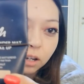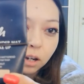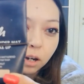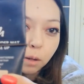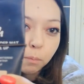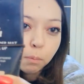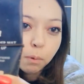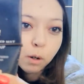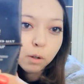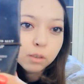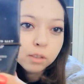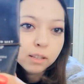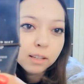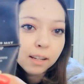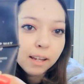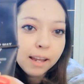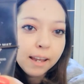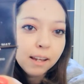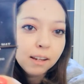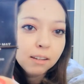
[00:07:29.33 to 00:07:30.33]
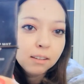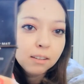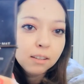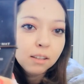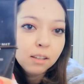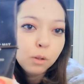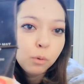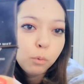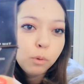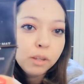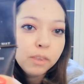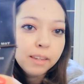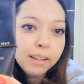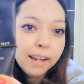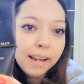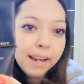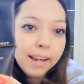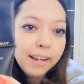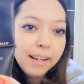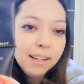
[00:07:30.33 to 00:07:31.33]
about where the
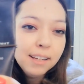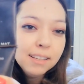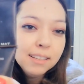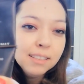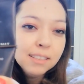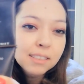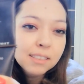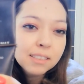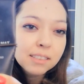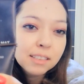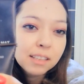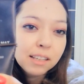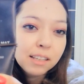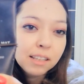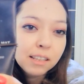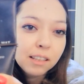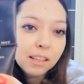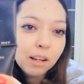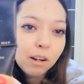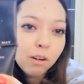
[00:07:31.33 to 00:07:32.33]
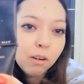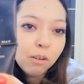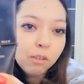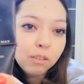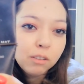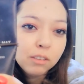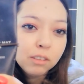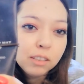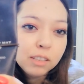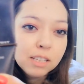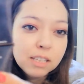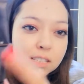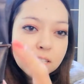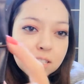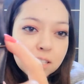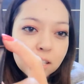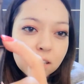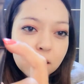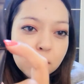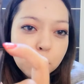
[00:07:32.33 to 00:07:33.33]
A is, and now it's
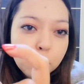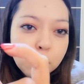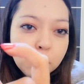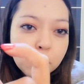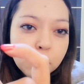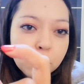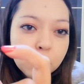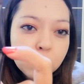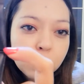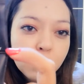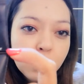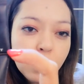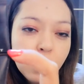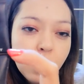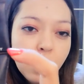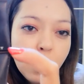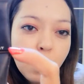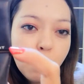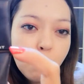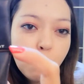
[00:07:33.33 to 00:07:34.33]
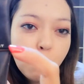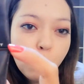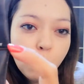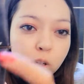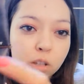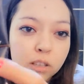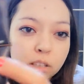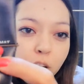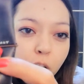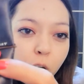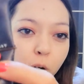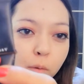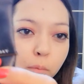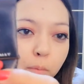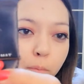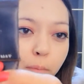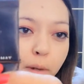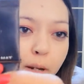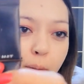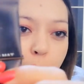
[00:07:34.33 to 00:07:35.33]
a little bit more down,
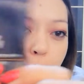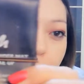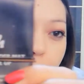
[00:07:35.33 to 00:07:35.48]
maybe